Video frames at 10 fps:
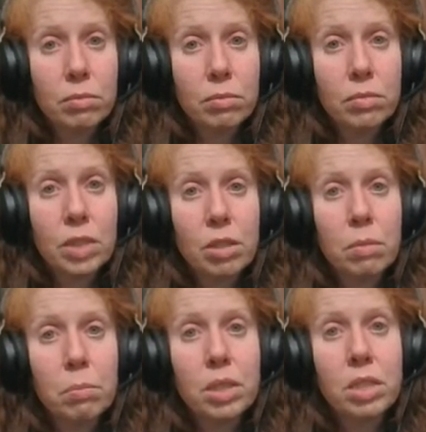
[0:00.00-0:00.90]
There's
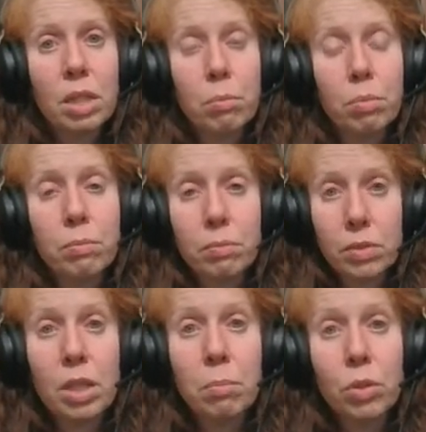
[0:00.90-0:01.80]
a big sub
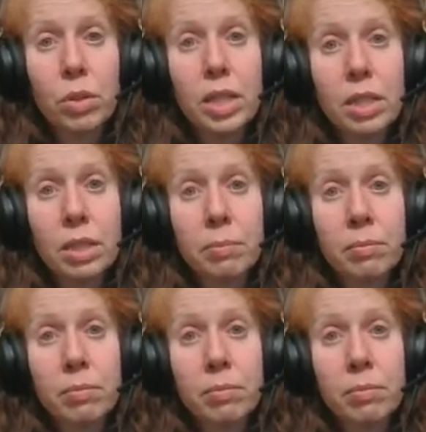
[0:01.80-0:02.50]
submarine.